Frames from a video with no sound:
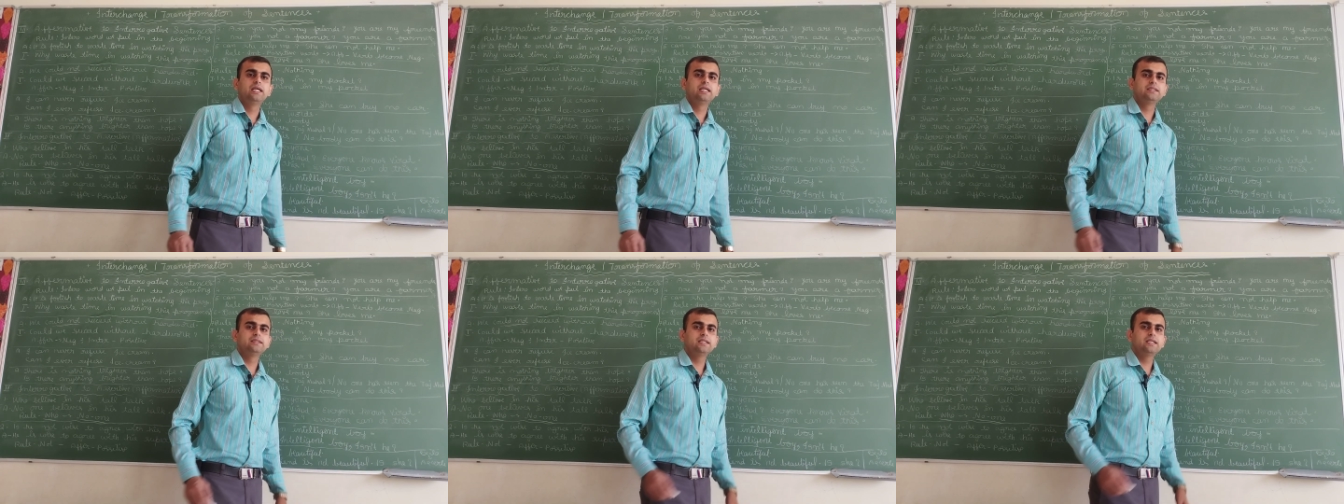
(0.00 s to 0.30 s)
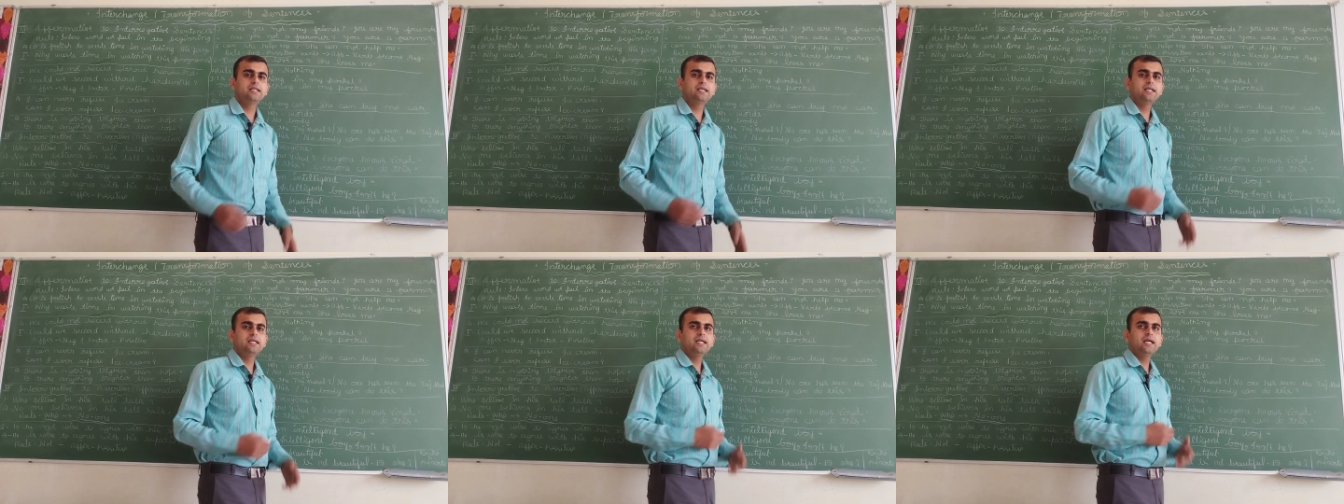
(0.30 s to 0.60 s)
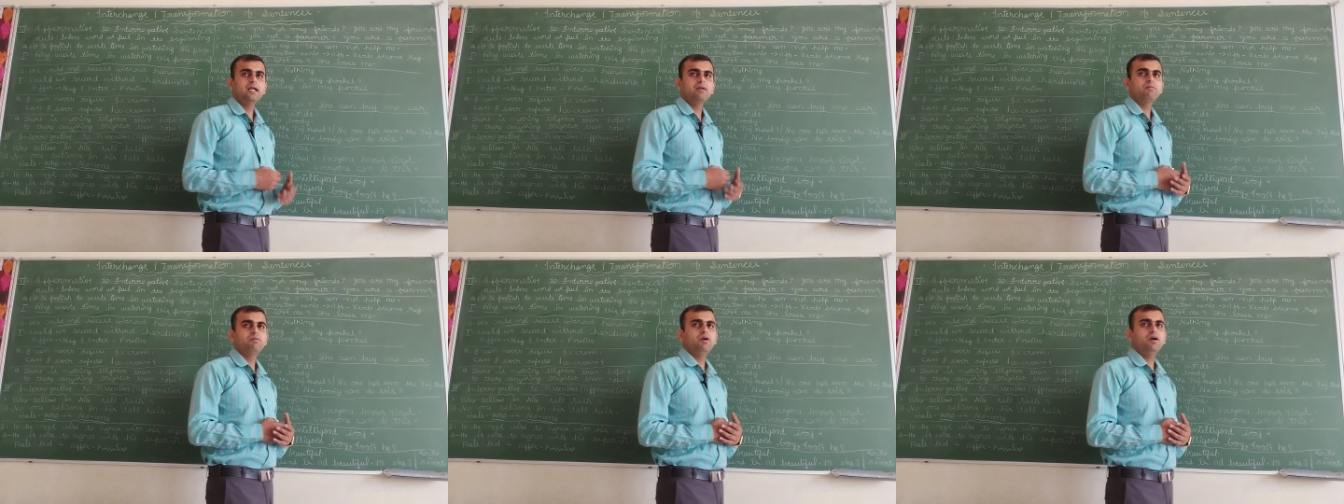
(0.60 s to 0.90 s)
Is it
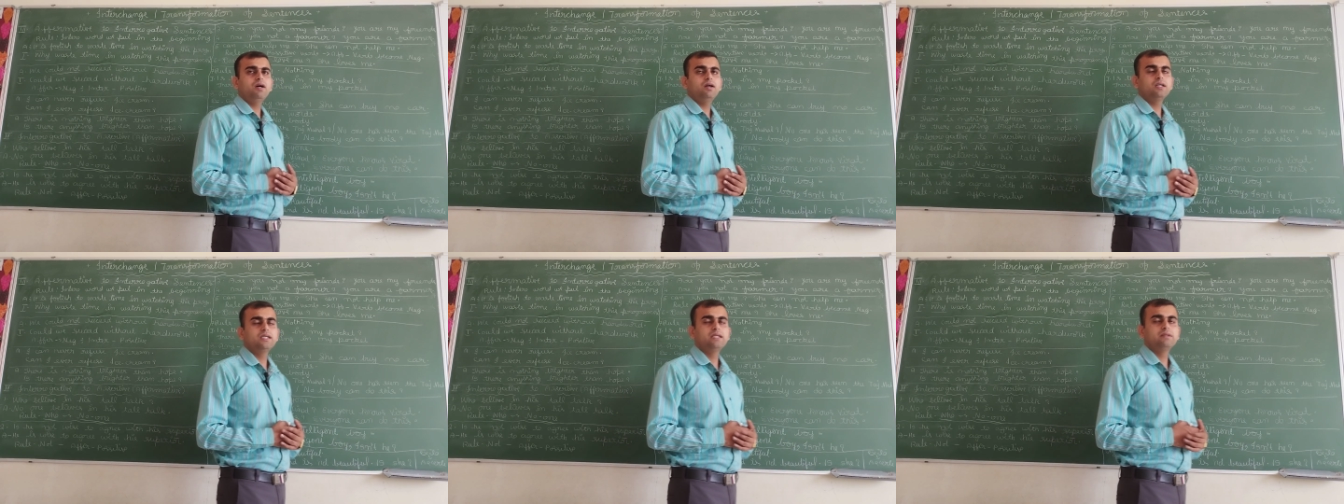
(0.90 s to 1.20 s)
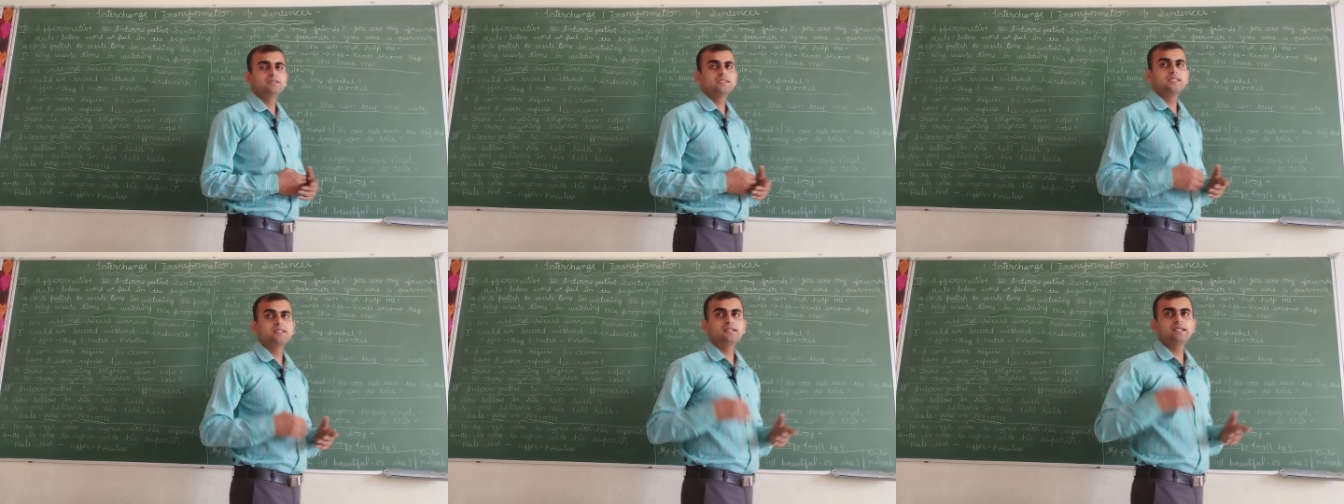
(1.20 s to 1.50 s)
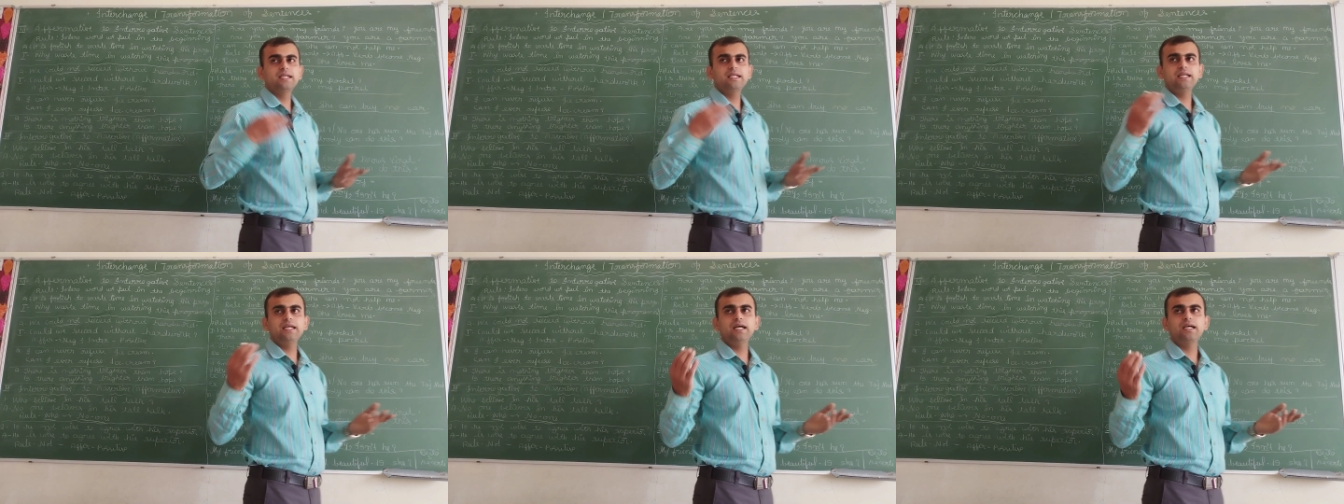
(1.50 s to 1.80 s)
clear, boy? Is
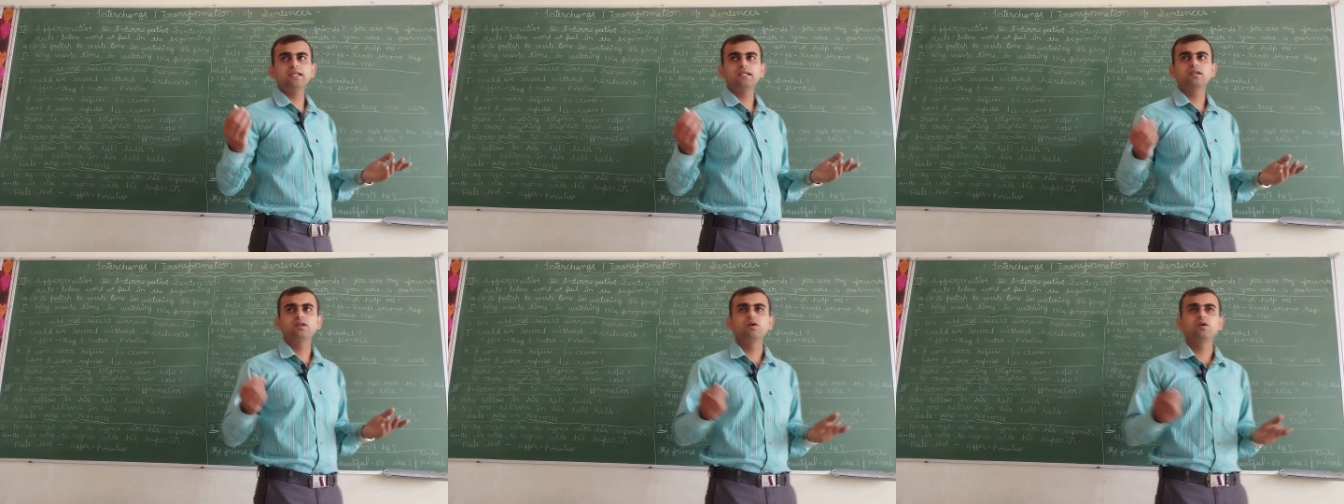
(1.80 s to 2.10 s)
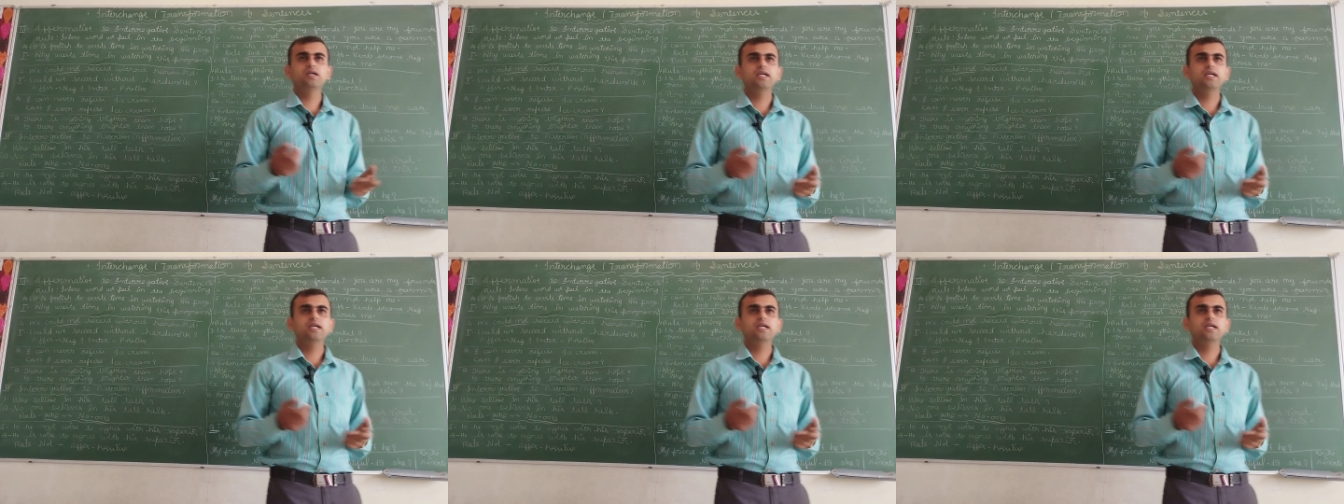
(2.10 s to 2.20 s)
it clear?